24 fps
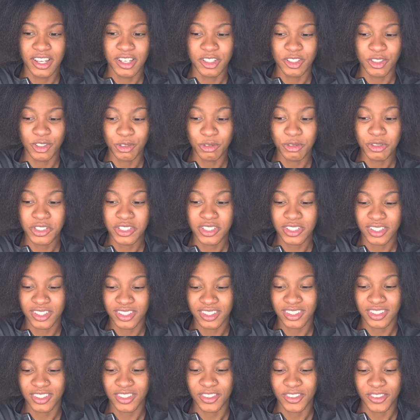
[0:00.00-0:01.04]
you
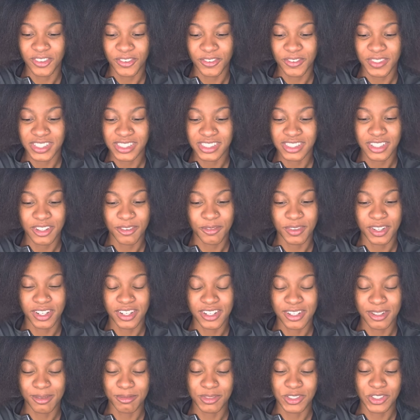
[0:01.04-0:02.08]
should do when someone
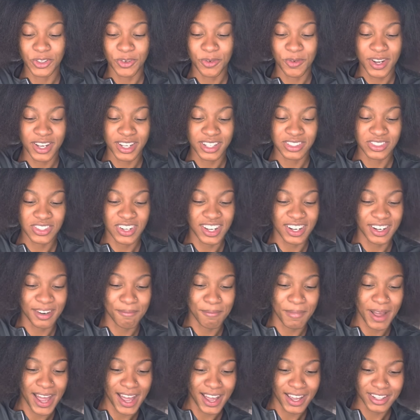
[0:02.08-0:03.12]
comes your way trying to
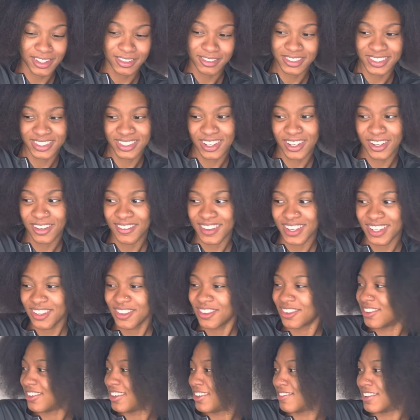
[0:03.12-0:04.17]
buy you stuff and you
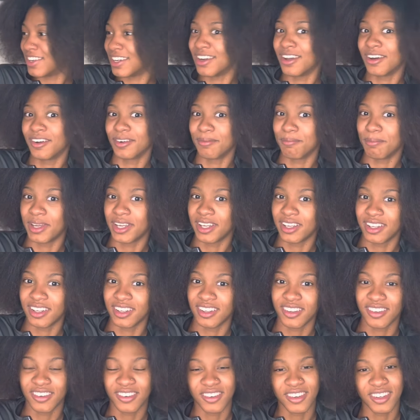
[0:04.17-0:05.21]
don't even know the man
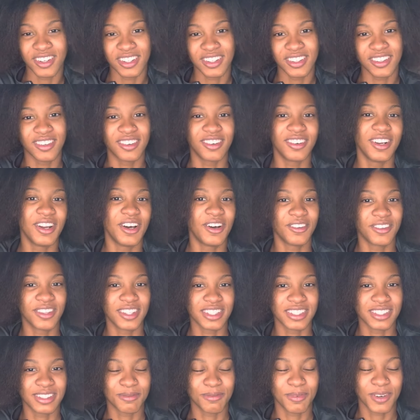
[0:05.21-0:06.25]
or you don't know
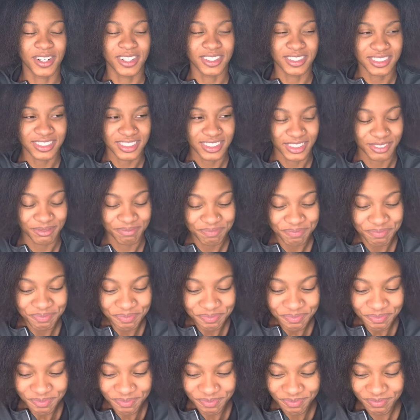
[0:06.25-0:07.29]
this person
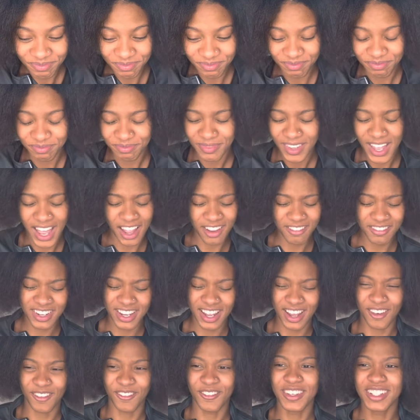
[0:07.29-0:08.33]
I mean,
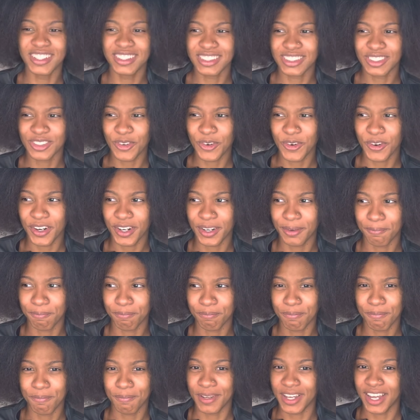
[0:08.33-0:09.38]
on one story,
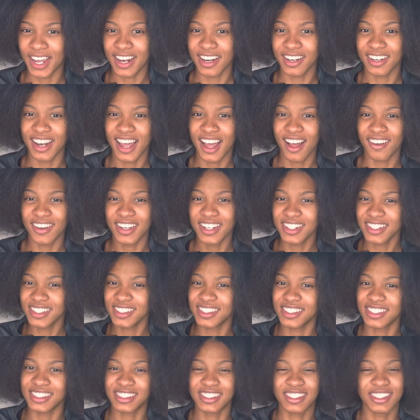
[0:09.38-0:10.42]
but now here's
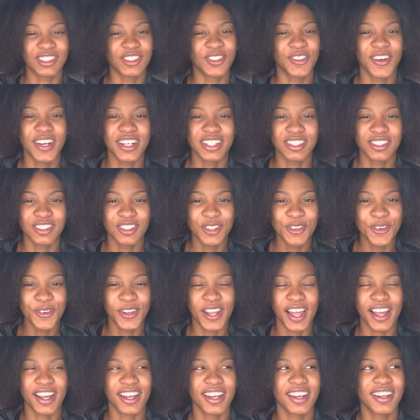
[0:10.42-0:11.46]
the situation too.
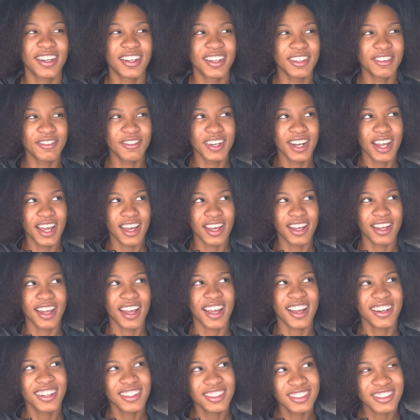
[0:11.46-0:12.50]
Like even at
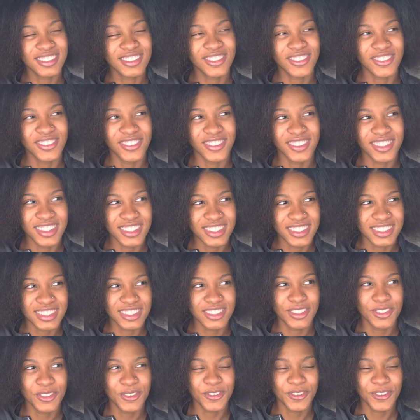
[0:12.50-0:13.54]
hair school, this
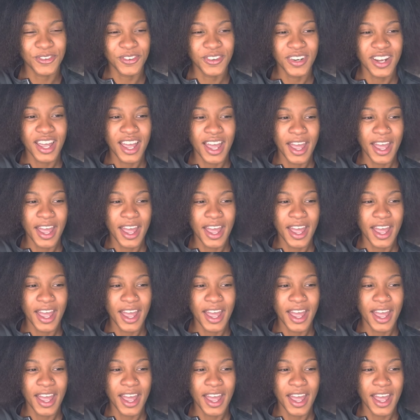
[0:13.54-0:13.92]
dude